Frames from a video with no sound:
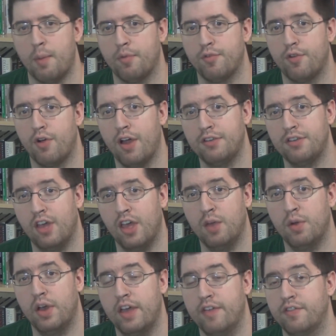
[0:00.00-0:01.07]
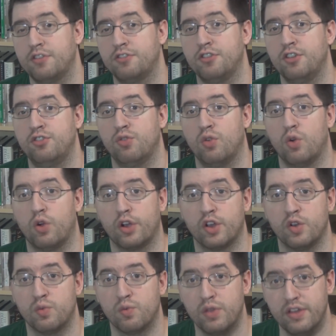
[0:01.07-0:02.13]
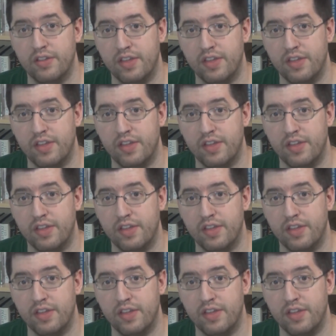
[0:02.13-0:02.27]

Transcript: Now, before I tell you what a vestigial organ